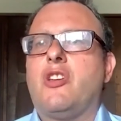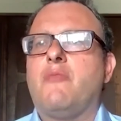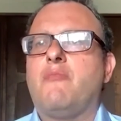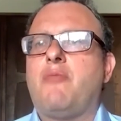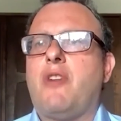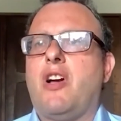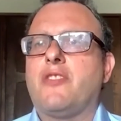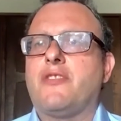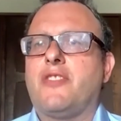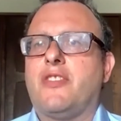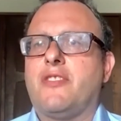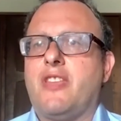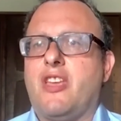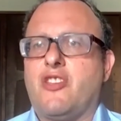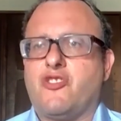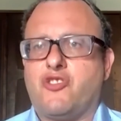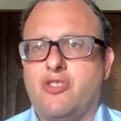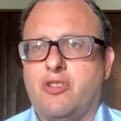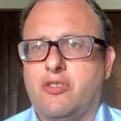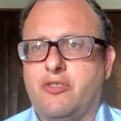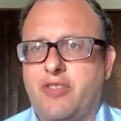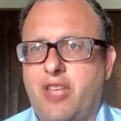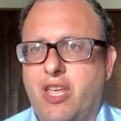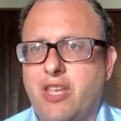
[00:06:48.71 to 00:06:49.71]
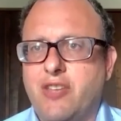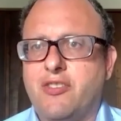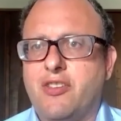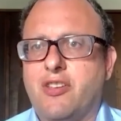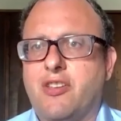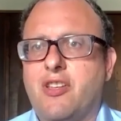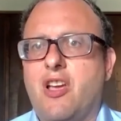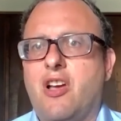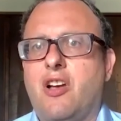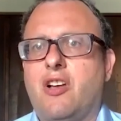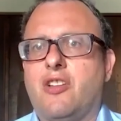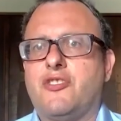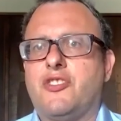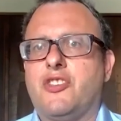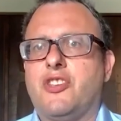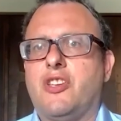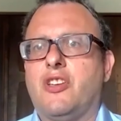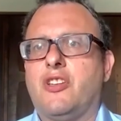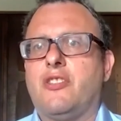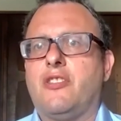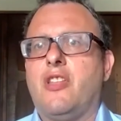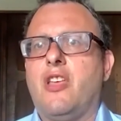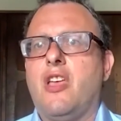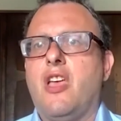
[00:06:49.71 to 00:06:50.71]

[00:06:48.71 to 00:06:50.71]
by the National Data Guardian,